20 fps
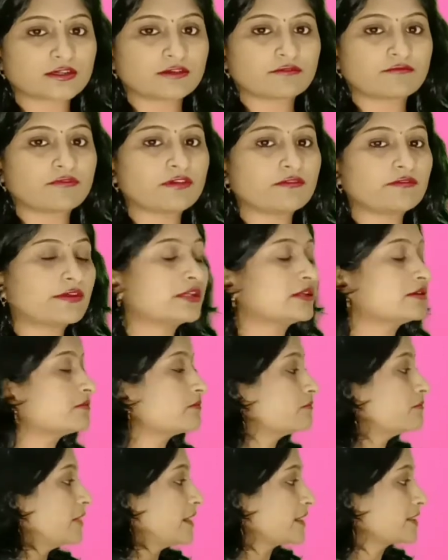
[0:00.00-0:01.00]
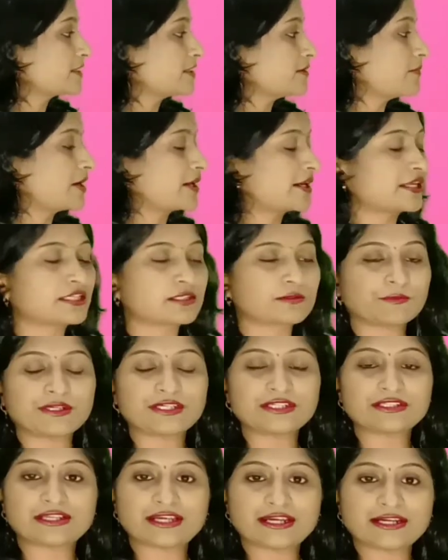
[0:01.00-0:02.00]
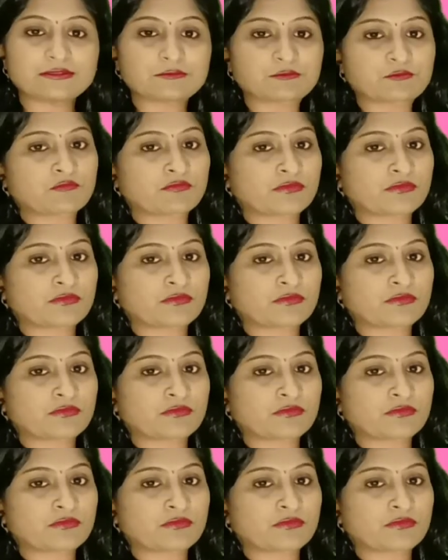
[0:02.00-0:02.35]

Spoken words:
we will make some arrangement, that